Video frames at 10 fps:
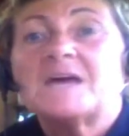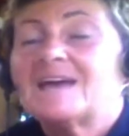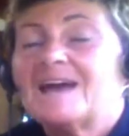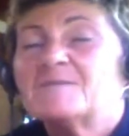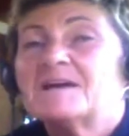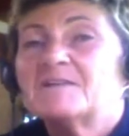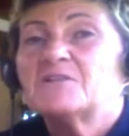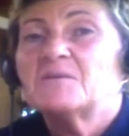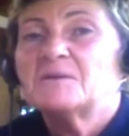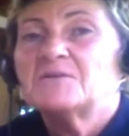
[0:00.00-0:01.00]
a hell
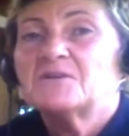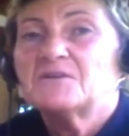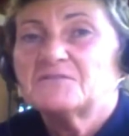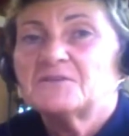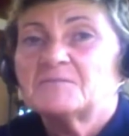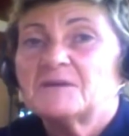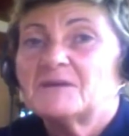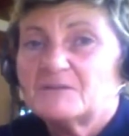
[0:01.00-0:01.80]
of a lot better off than my